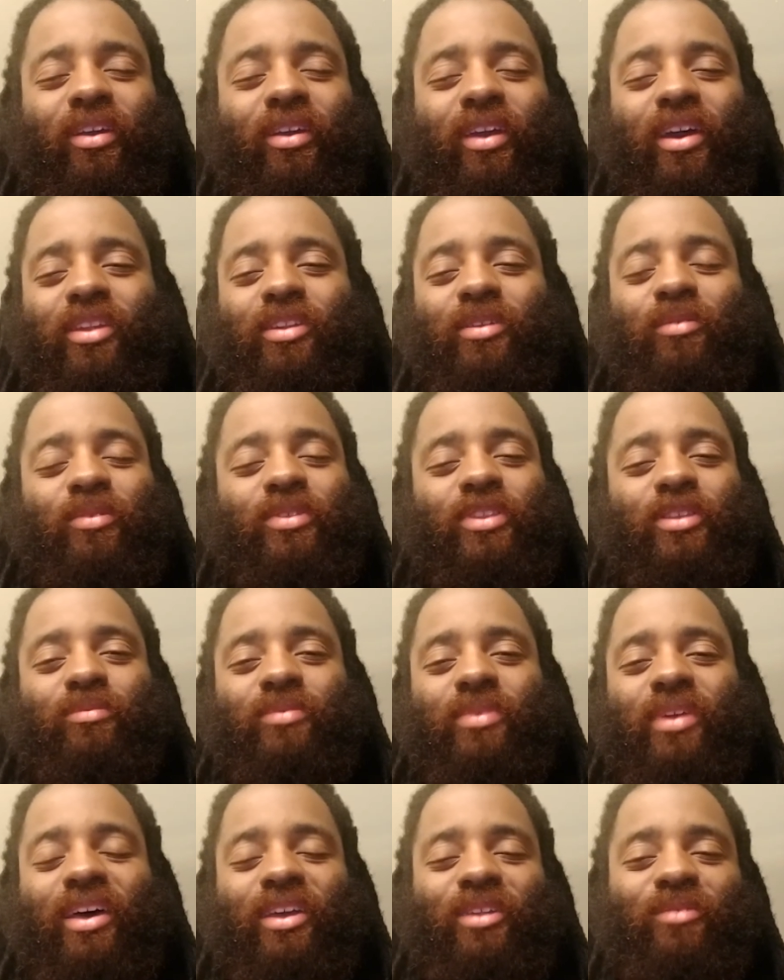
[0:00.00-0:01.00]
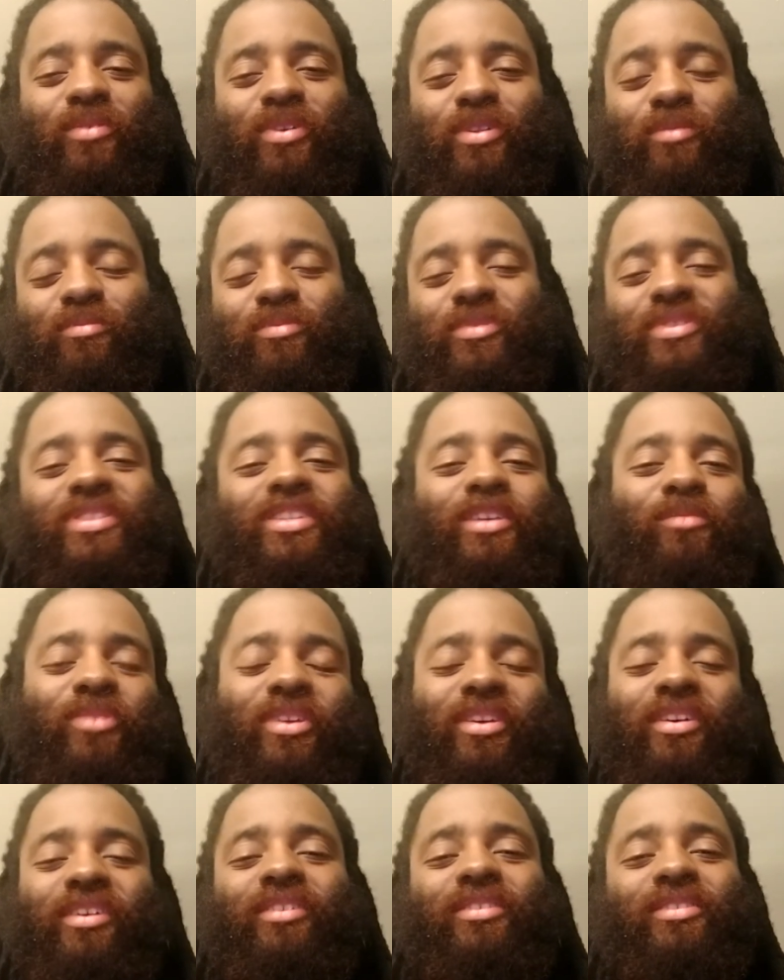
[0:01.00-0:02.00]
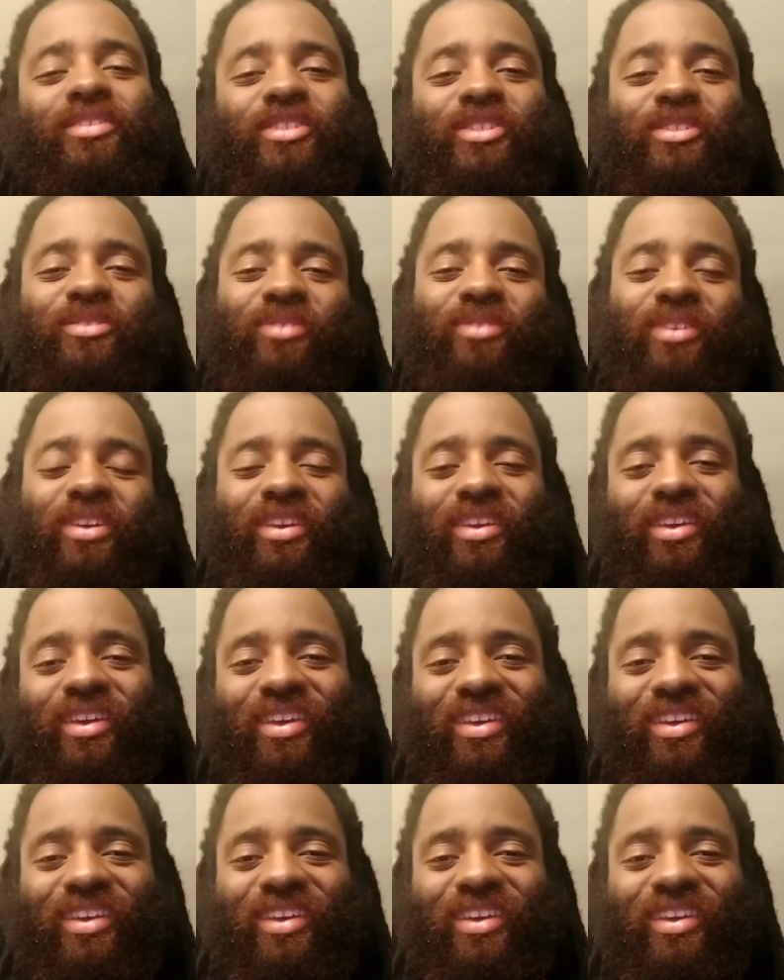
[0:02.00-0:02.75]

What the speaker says: I don't want them to see me hug this tree